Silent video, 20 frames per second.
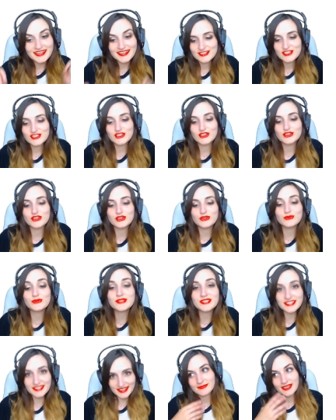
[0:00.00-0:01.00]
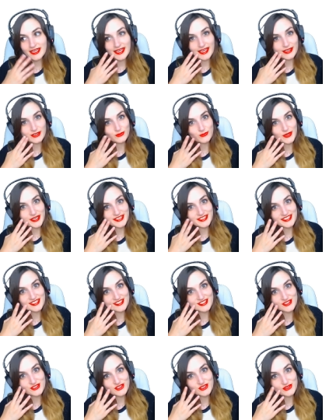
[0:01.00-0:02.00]
Seducing. Can't wait to
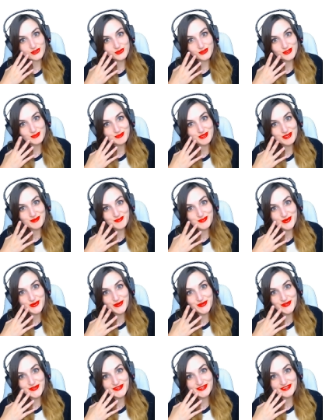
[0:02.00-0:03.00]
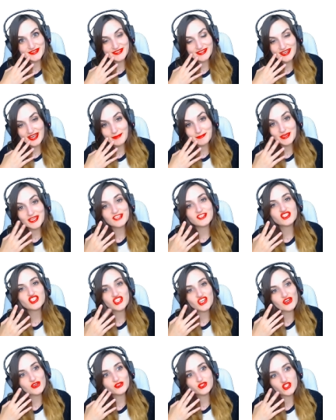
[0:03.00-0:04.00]
seduce people. I mean
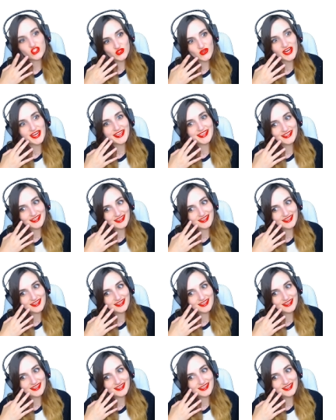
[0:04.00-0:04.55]
children.